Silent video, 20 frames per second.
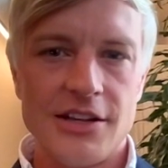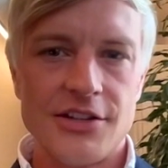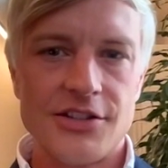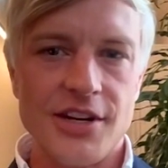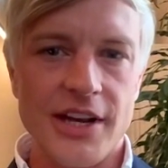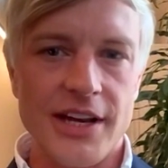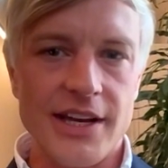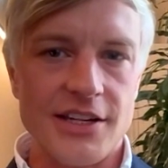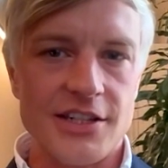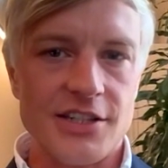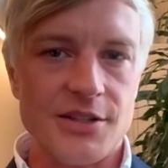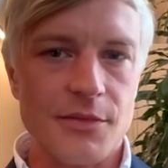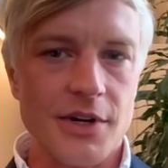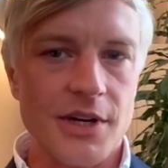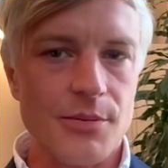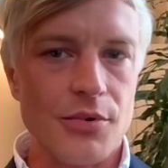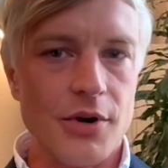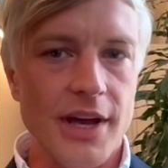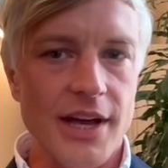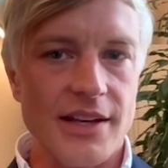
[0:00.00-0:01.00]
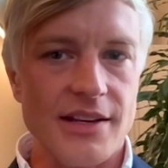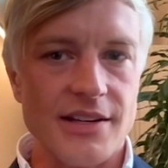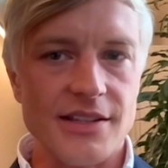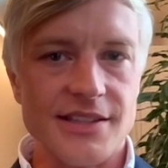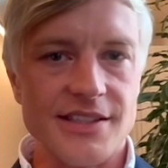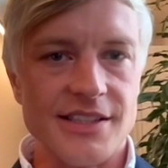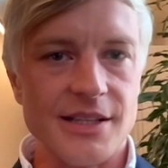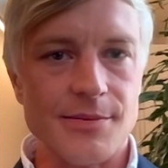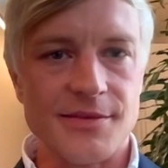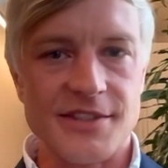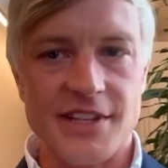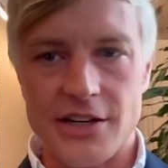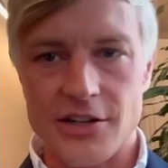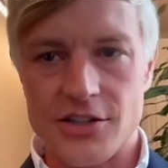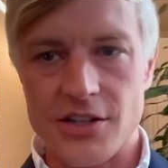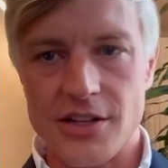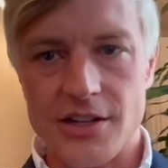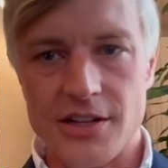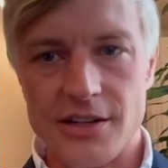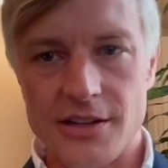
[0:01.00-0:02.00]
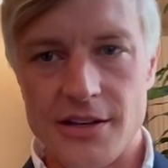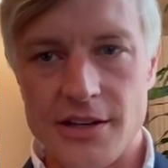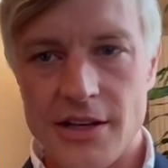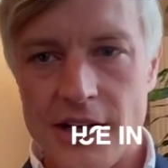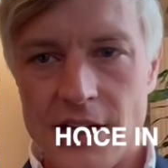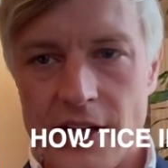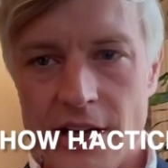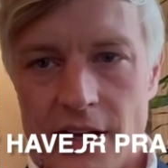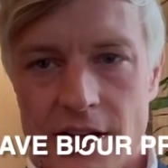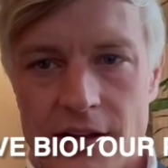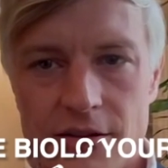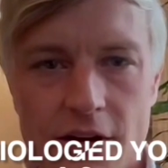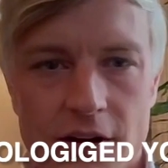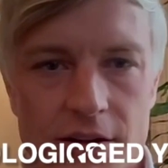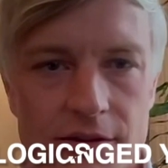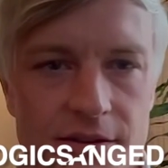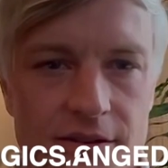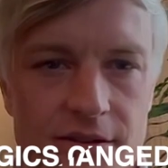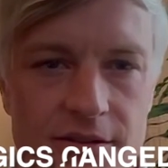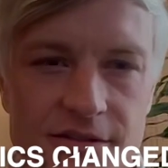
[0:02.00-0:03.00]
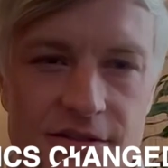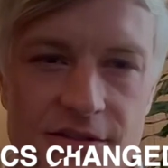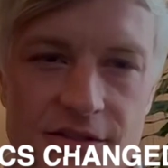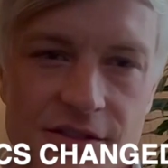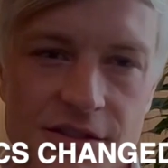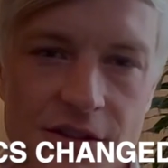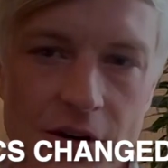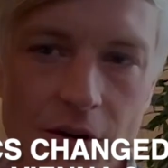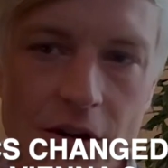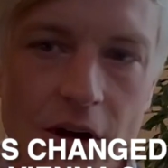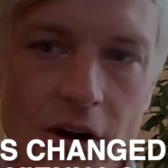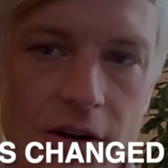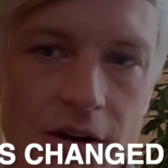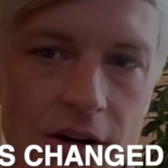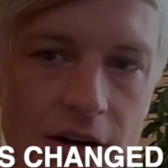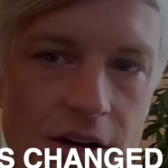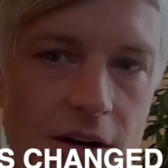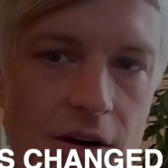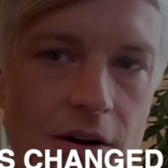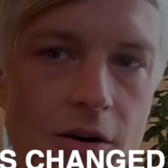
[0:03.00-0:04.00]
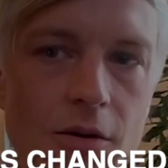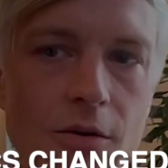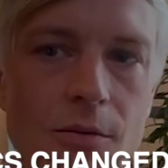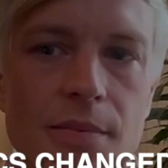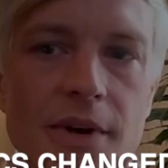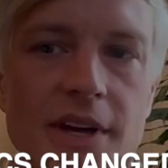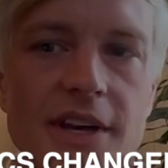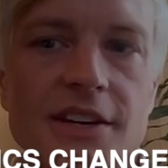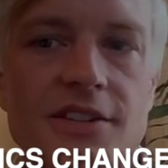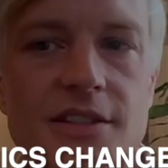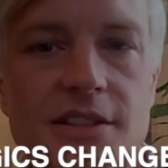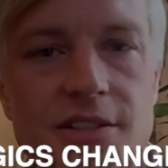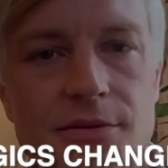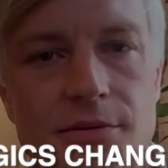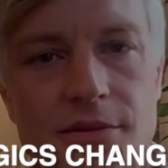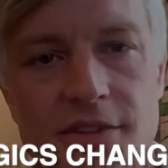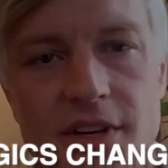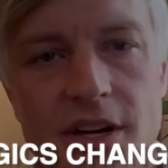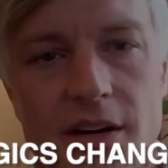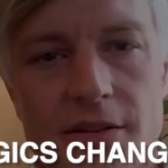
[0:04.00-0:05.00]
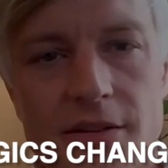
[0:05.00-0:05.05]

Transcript: changed my practice substantially. Not so long ago, patients with